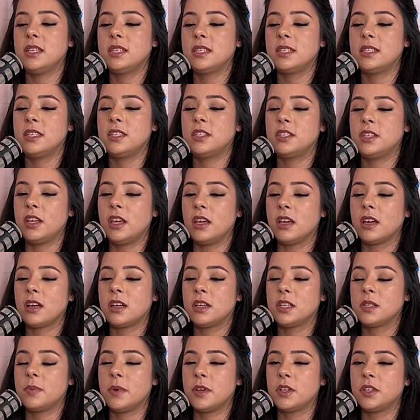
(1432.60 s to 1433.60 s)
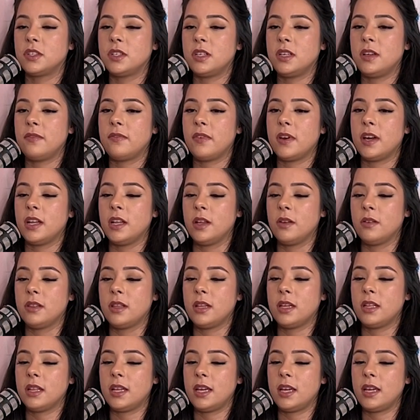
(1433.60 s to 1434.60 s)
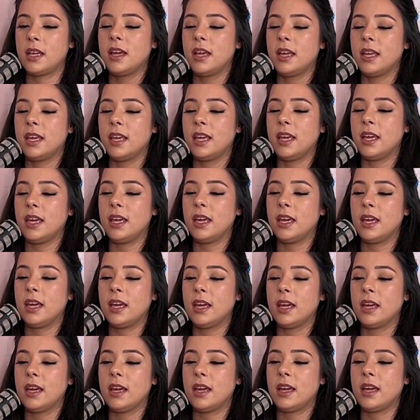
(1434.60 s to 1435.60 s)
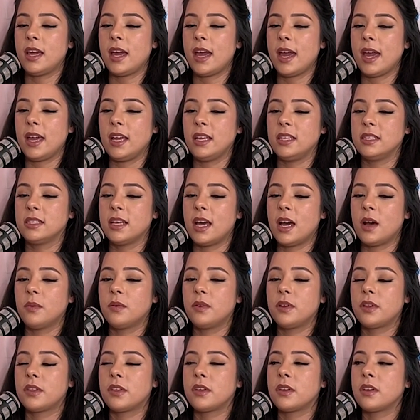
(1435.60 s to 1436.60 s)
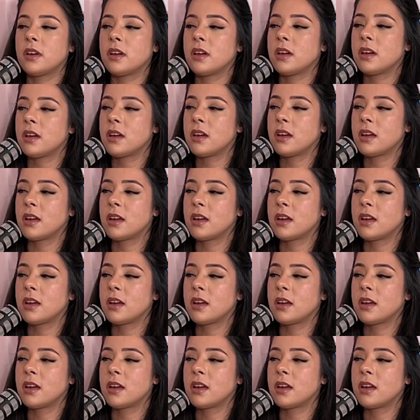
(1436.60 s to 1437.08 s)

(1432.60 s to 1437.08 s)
and insecure, especially if I know that like he hangs out with her